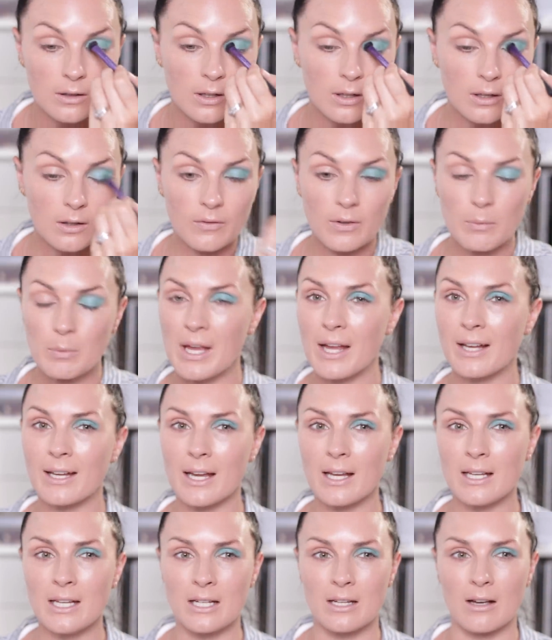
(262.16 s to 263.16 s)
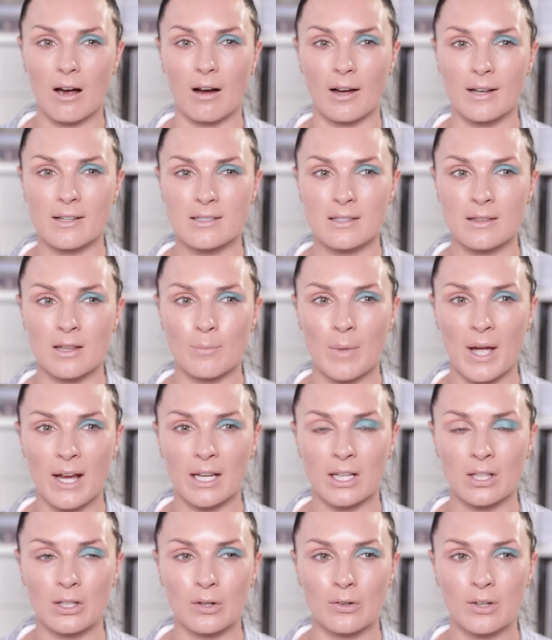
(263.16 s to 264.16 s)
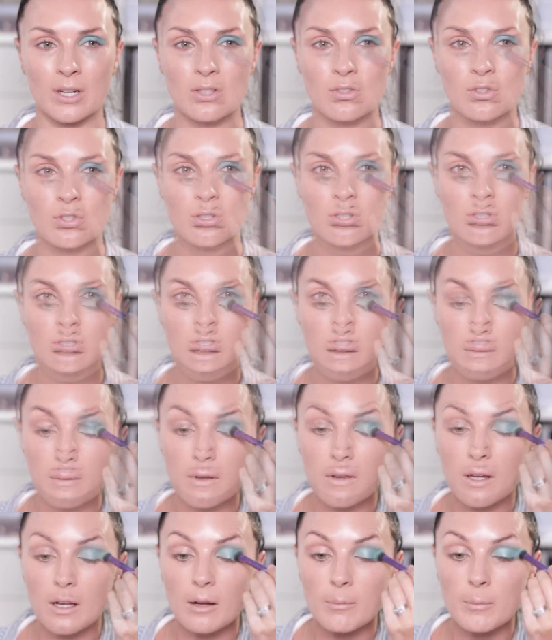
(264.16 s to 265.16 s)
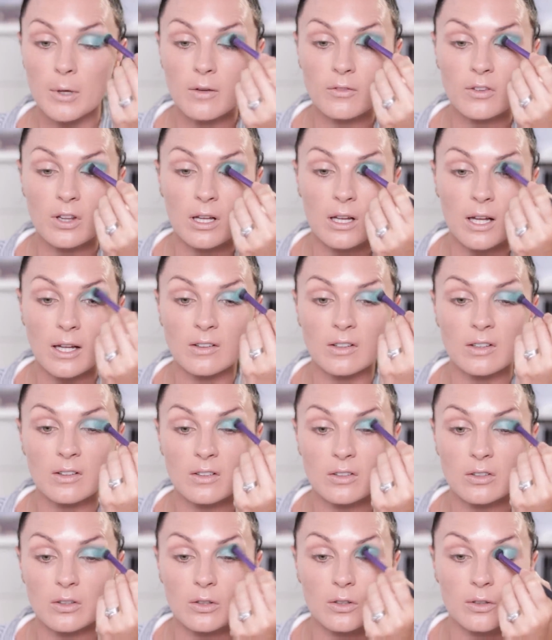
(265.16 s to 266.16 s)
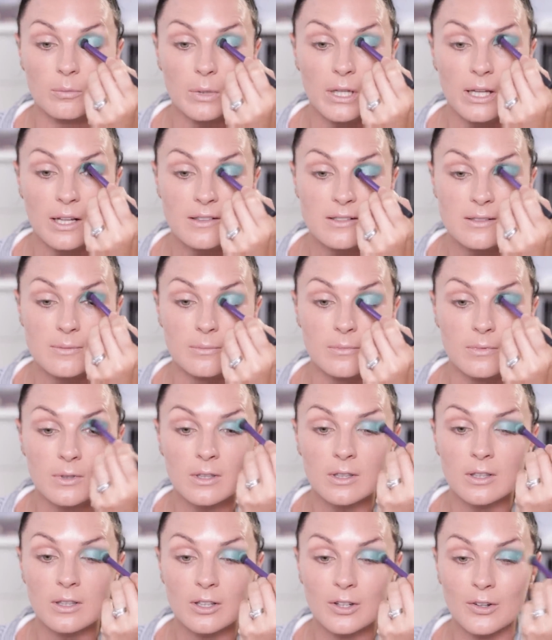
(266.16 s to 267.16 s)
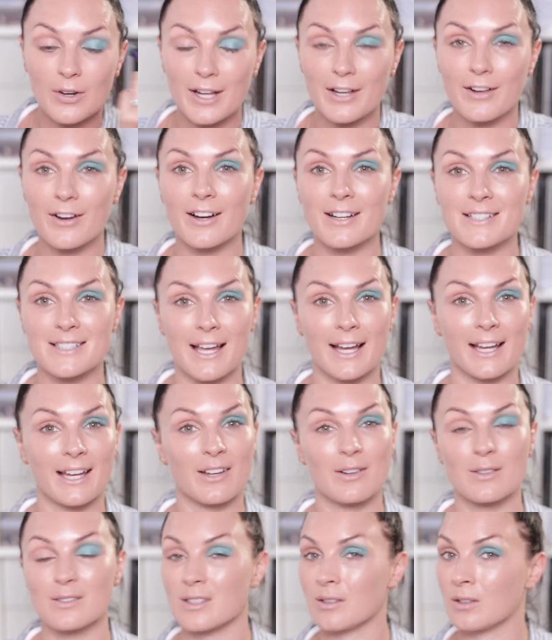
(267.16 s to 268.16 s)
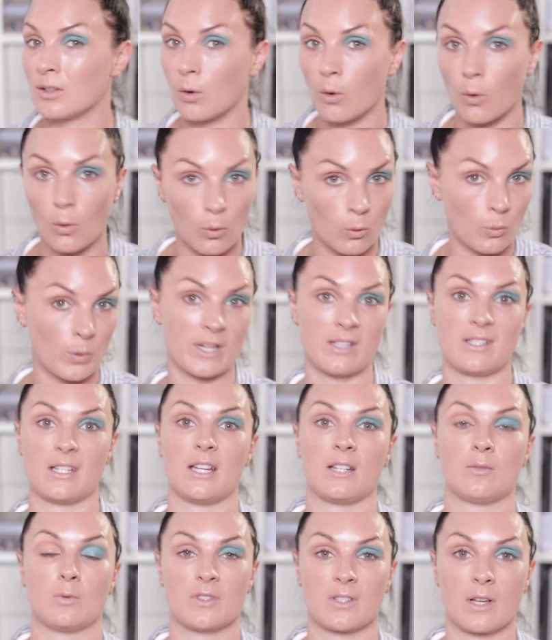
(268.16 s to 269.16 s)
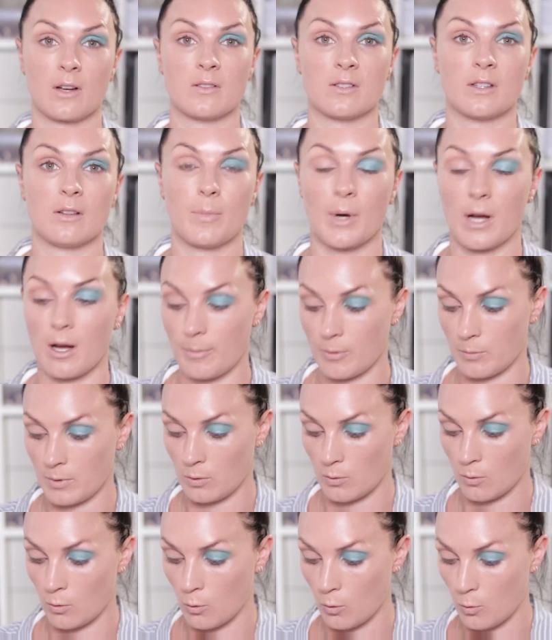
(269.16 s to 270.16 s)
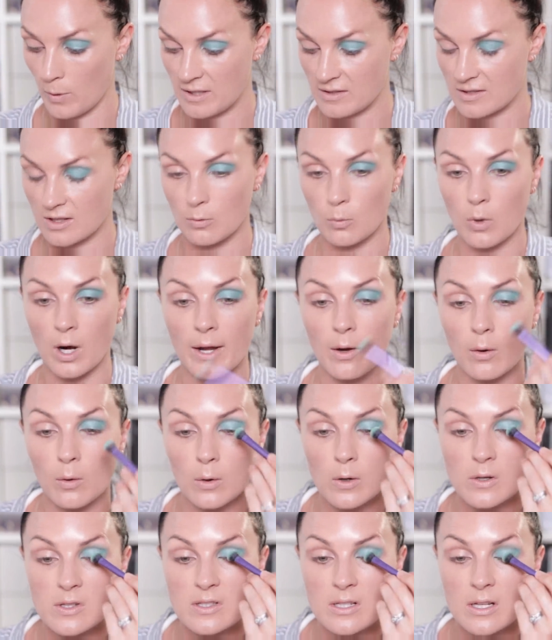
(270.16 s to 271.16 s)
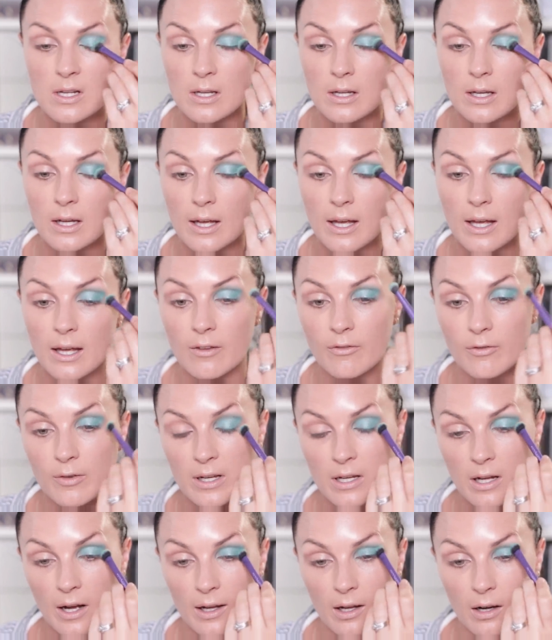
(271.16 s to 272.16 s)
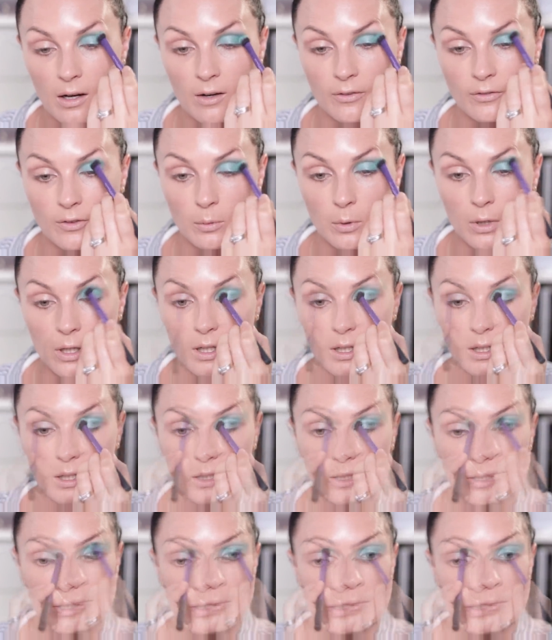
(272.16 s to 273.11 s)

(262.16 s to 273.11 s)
I don't think we had any guys in the Mac in Norwich. Then I moved to the London store and we had some great guys and girls and all we did was go to the pub. We all went to the White Horse every night after work.